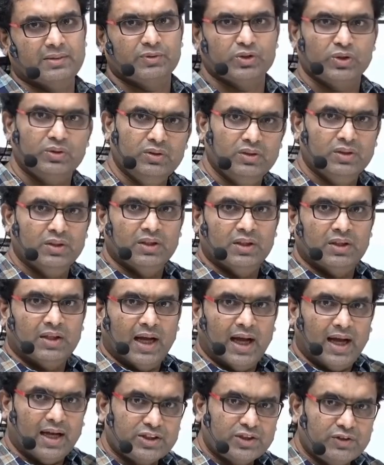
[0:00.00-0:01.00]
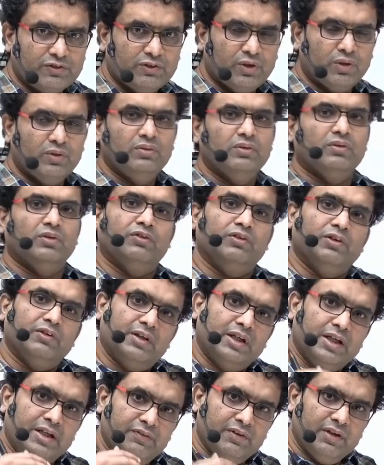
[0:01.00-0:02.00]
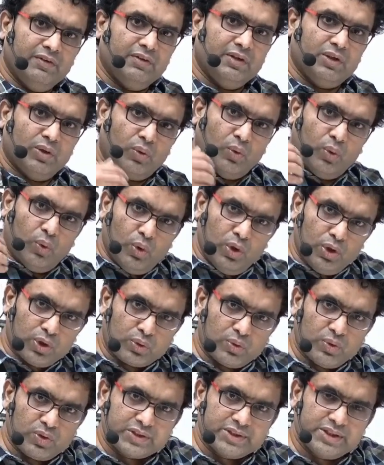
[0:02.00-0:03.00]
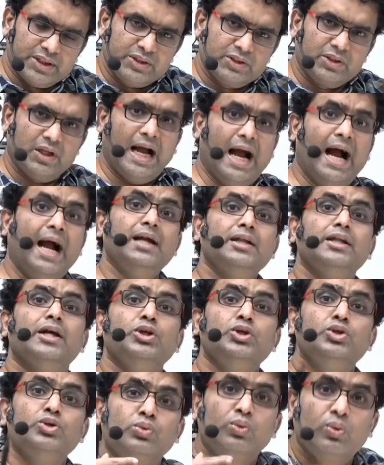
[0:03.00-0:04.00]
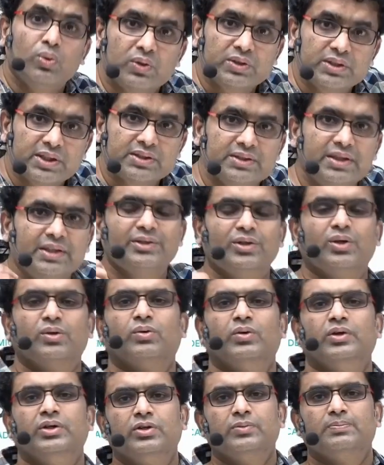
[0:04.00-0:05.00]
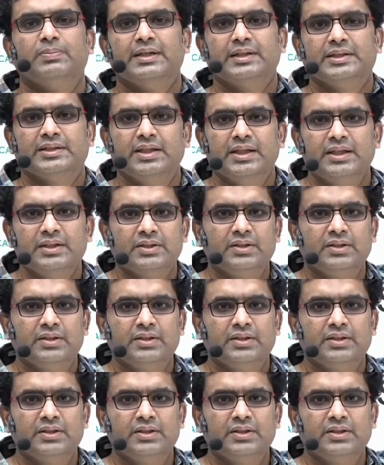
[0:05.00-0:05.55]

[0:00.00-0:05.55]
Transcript: So as of now, even with the old courses and the new courses that you are going to purchase,